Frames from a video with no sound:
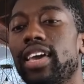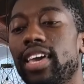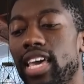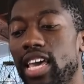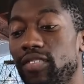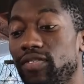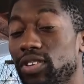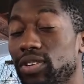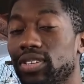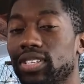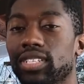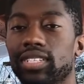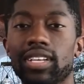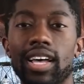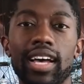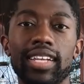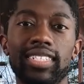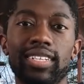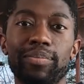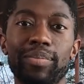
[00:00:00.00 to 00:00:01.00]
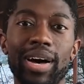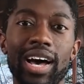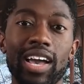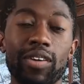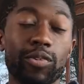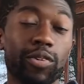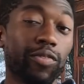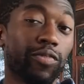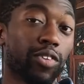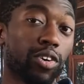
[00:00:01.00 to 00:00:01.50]
if you decide to buy
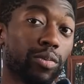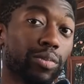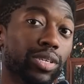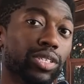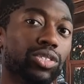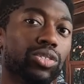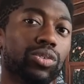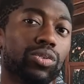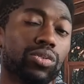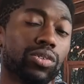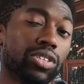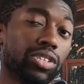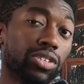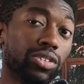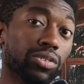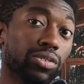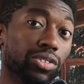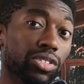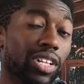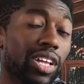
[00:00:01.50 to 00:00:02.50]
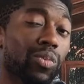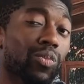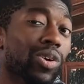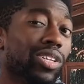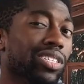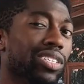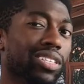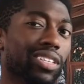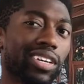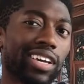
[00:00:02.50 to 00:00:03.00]
refurbished or used and
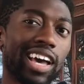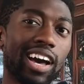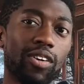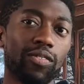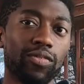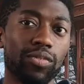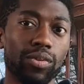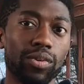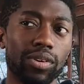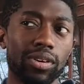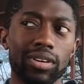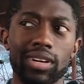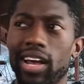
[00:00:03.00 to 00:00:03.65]
what to look out for.